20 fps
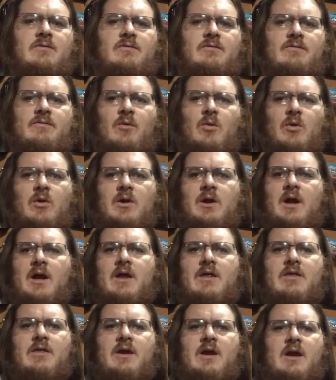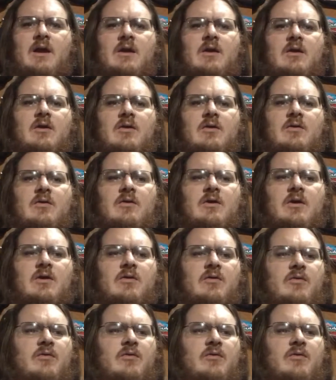fork, I think, either